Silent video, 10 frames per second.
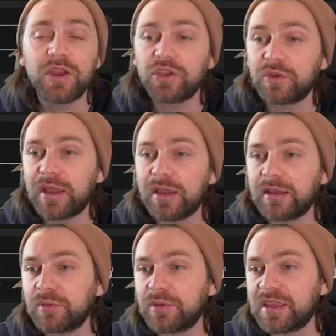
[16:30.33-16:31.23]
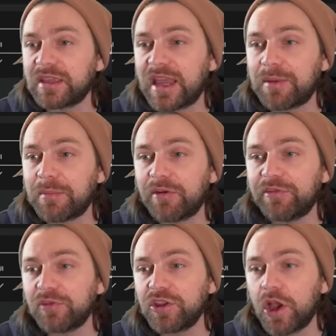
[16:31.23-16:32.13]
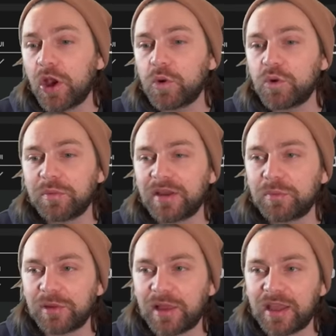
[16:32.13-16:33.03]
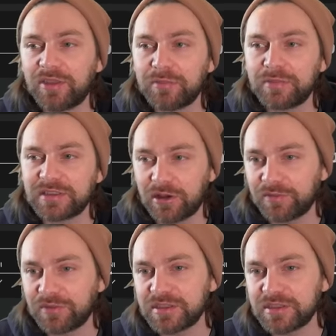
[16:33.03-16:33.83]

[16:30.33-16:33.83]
you get within game are fully owned by the player themselves.